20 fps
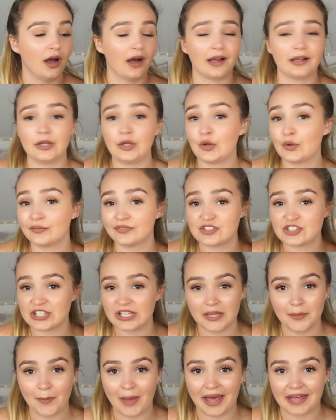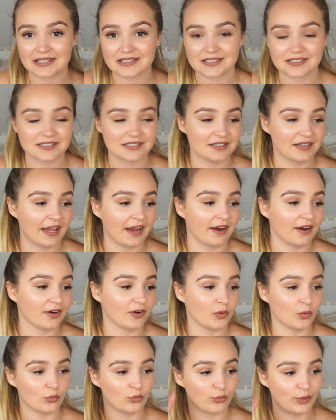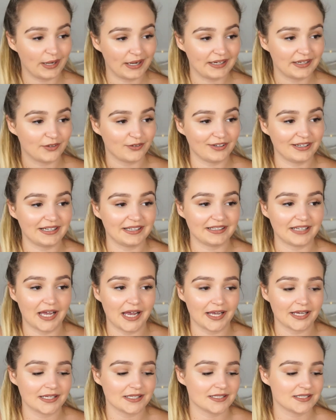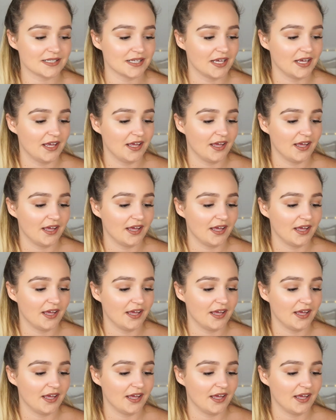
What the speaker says: I love sheet masks. They're really, really nice.